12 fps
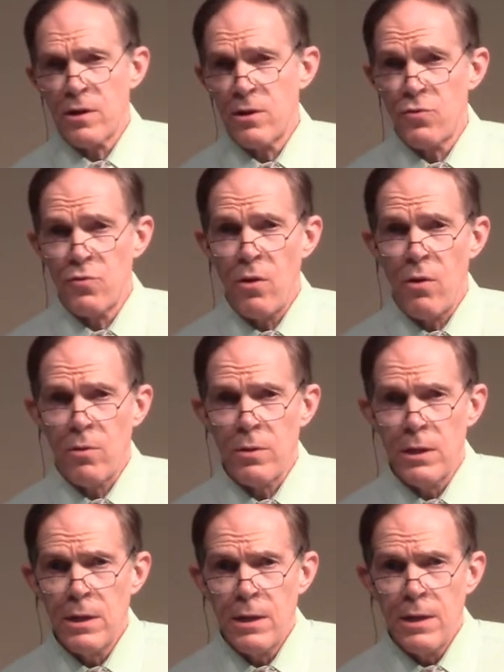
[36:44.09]
control
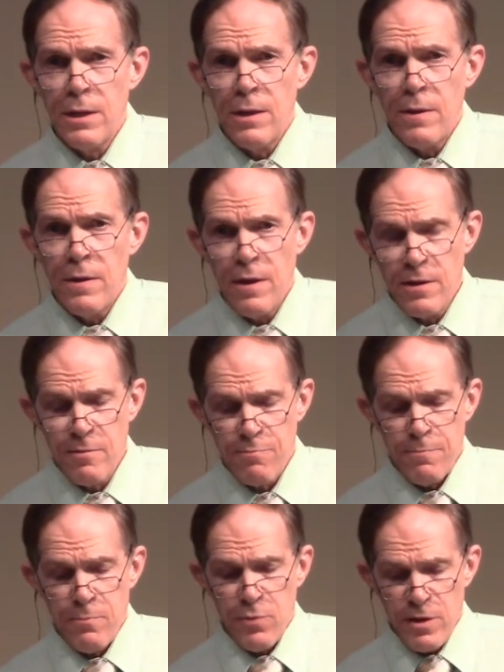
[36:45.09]
his
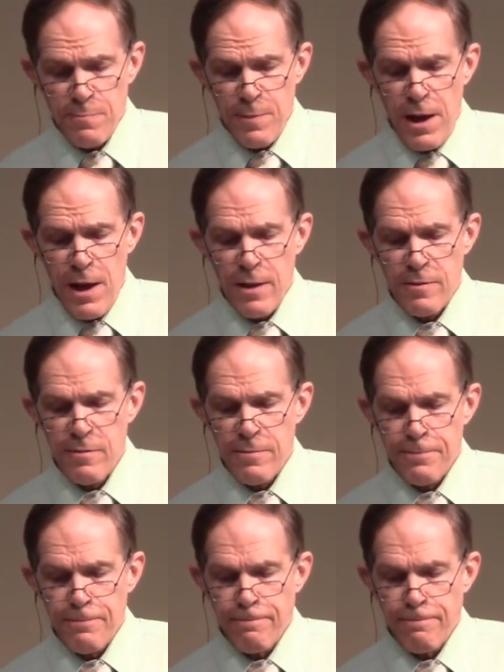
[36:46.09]
response.